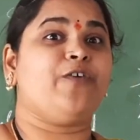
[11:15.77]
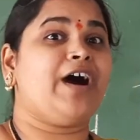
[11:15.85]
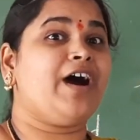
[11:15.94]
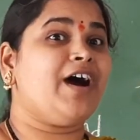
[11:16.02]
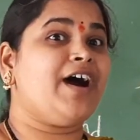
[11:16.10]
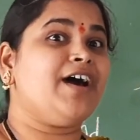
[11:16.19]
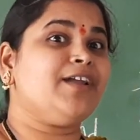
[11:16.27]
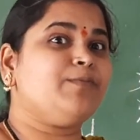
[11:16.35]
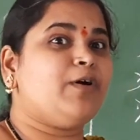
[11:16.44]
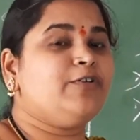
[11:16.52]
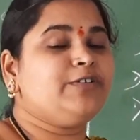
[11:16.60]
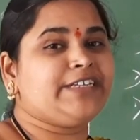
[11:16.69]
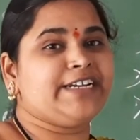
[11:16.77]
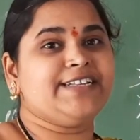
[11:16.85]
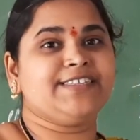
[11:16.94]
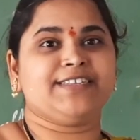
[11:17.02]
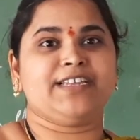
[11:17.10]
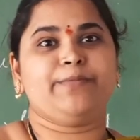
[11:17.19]
far
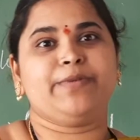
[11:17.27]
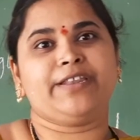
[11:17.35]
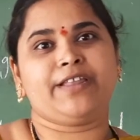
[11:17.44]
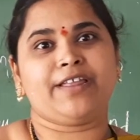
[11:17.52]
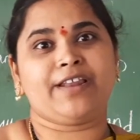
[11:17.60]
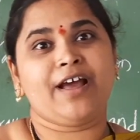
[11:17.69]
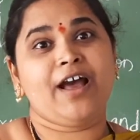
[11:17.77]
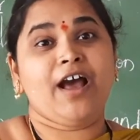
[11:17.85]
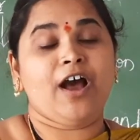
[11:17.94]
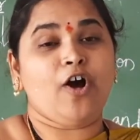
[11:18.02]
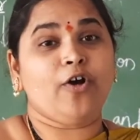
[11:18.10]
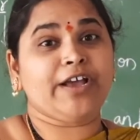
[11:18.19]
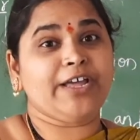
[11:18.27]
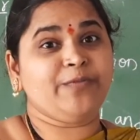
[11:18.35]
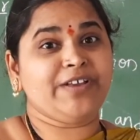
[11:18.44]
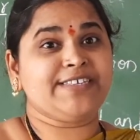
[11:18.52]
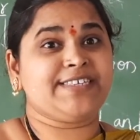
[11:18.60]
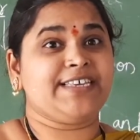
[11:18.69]
mountains in a mirror? How can
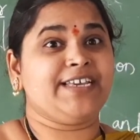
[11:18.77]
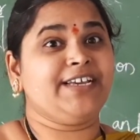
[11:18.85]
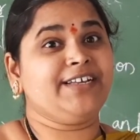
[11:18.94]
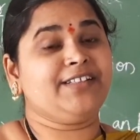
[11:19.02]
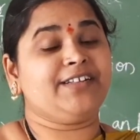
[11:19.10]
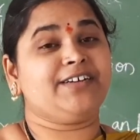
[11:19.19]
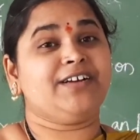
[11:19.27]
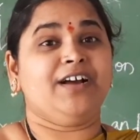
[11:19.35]
we see the